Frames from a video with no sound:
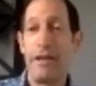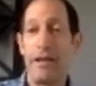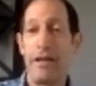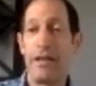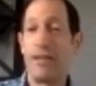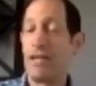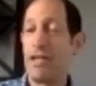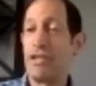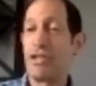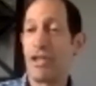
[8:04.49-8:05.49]
in
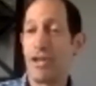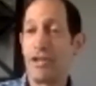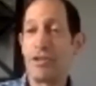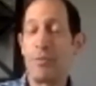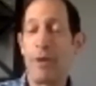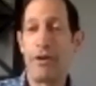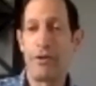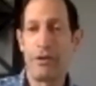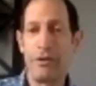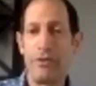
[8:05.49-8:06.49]
Indonesia that
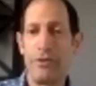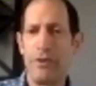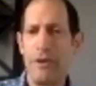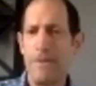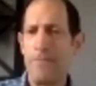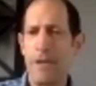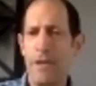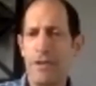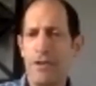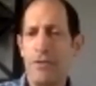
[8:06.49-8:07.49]
inspired Lou
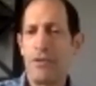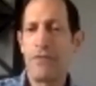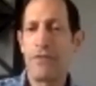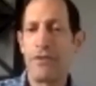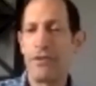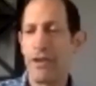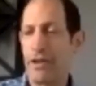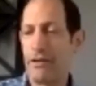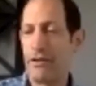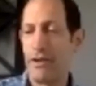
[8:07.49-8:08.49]
is no different
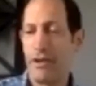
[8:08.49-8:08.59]
than